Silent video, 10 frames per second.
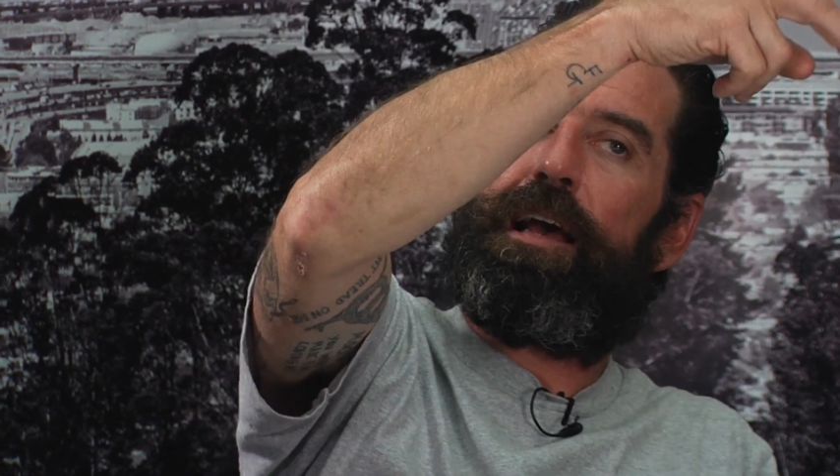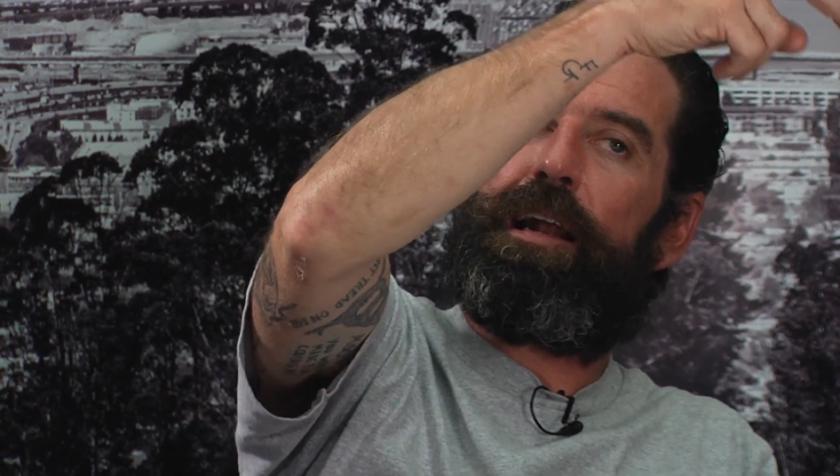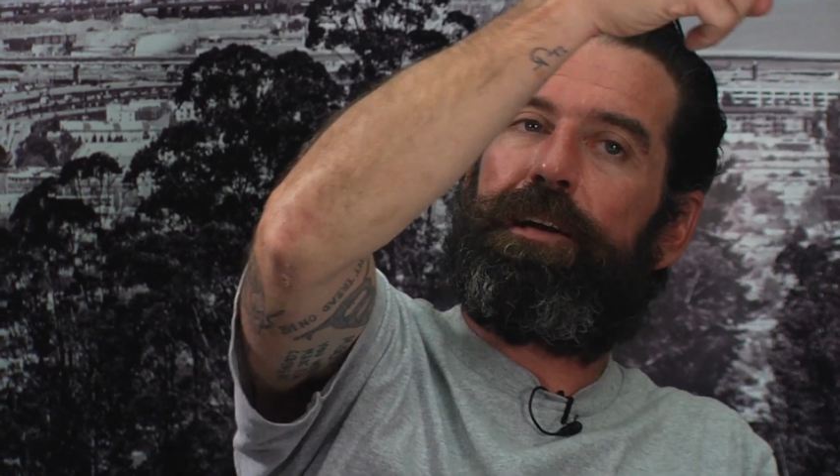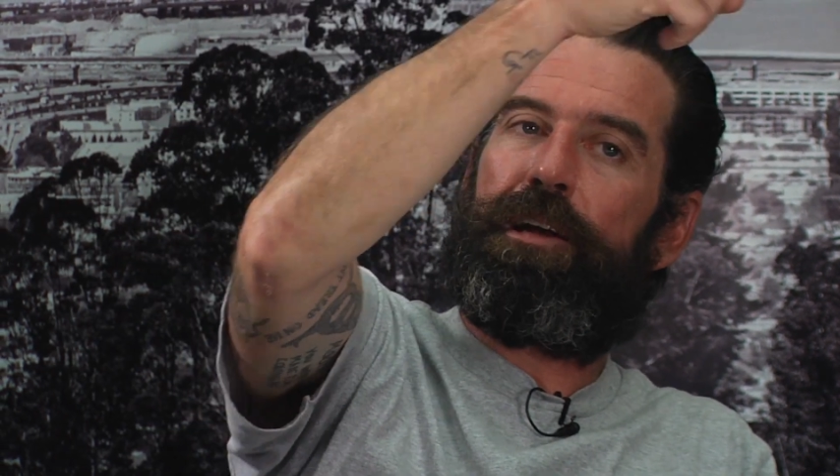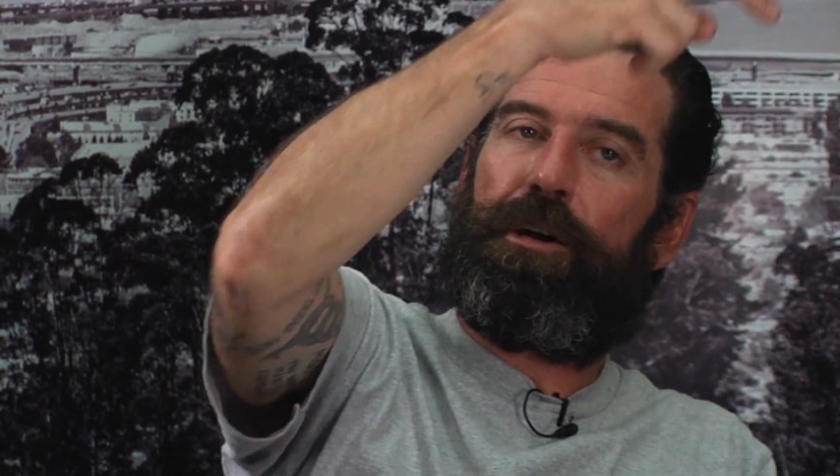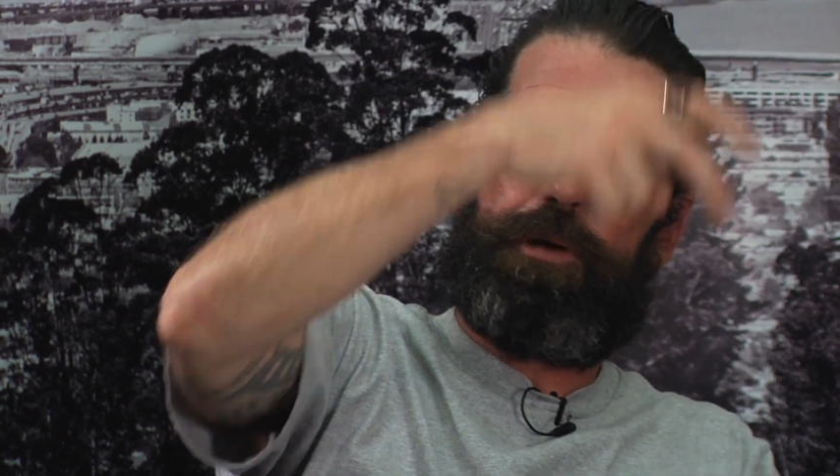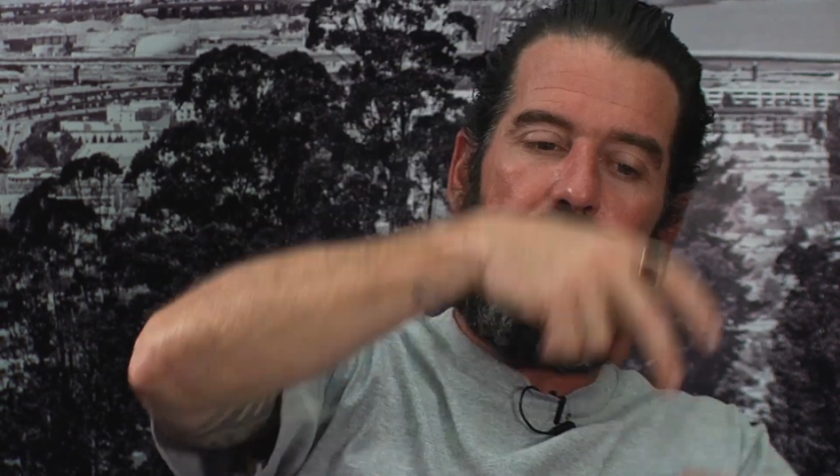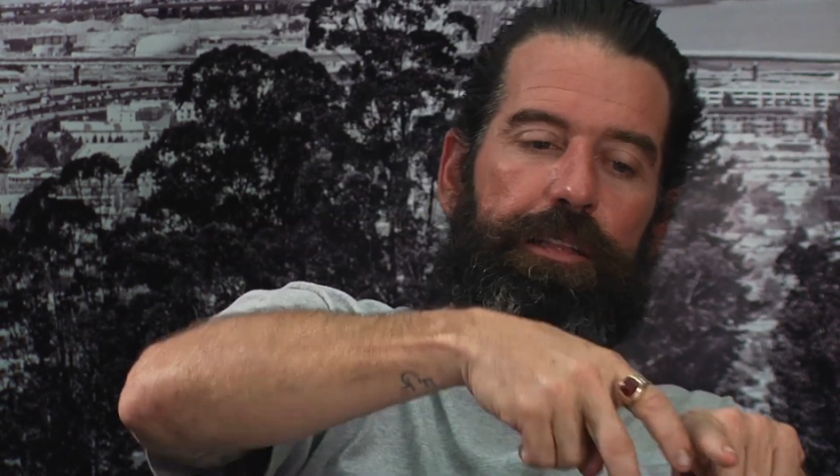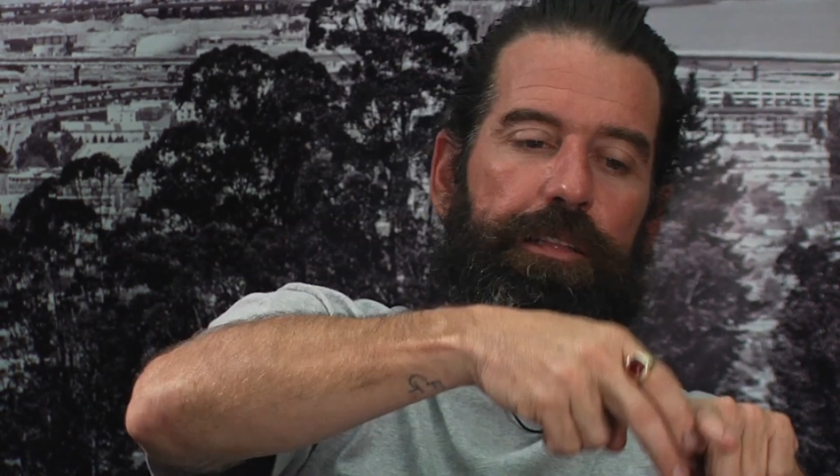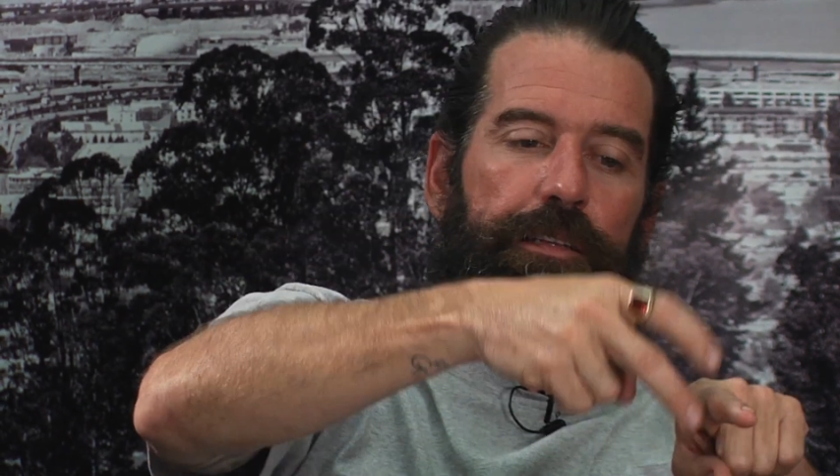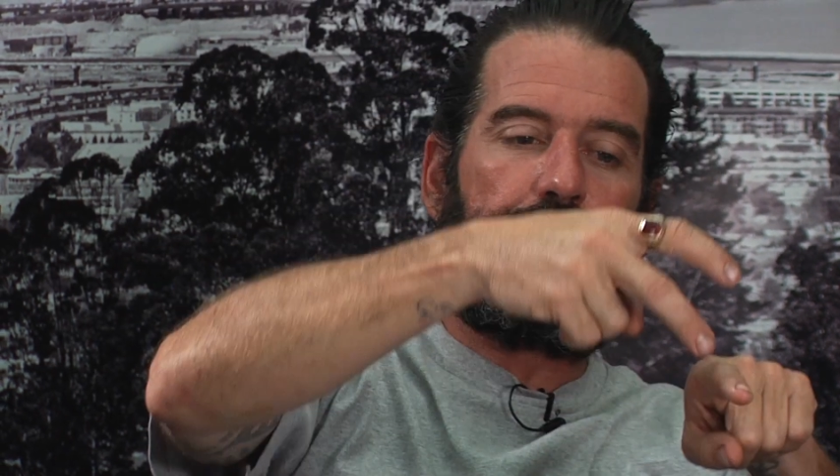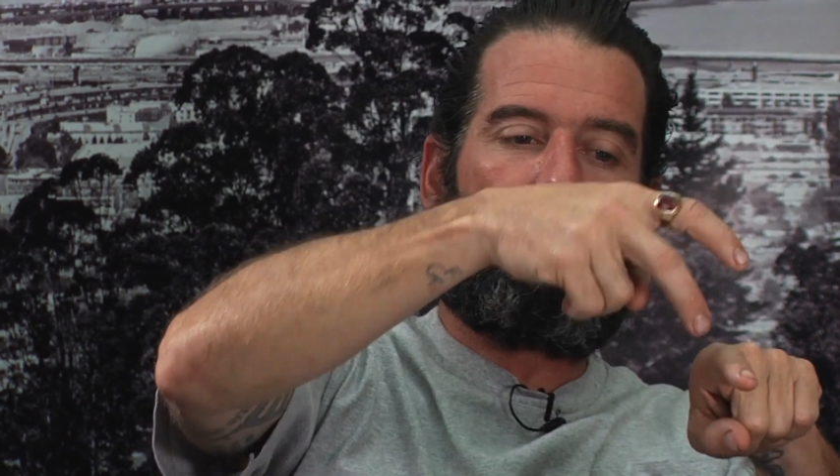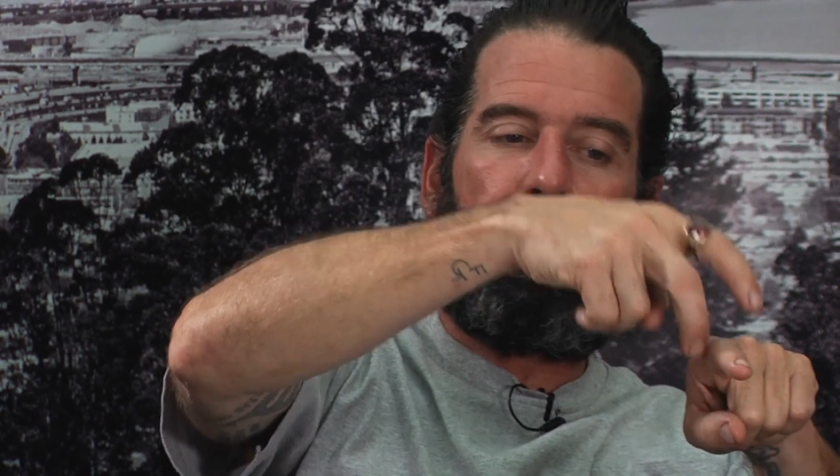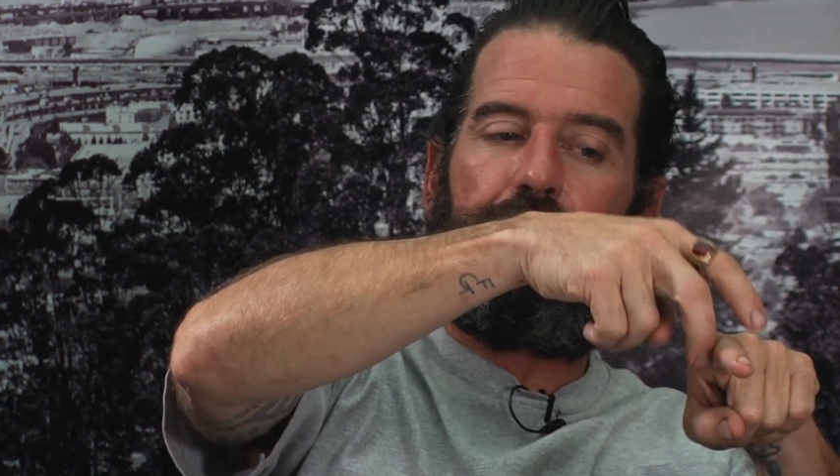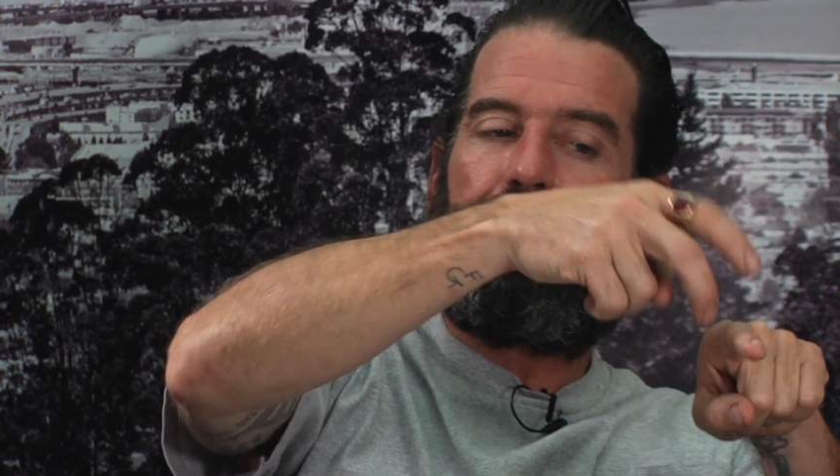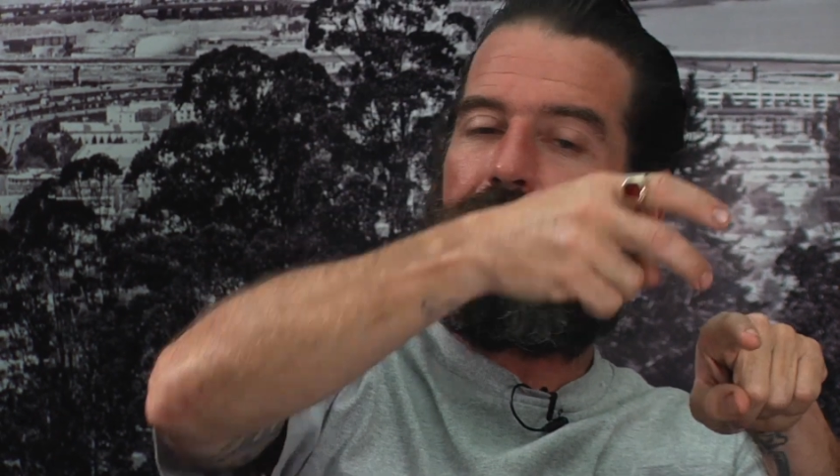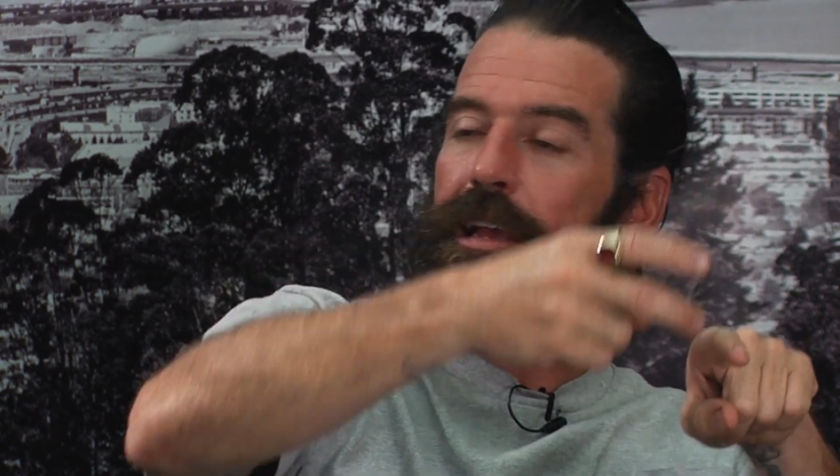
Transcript: and I know right at the fakie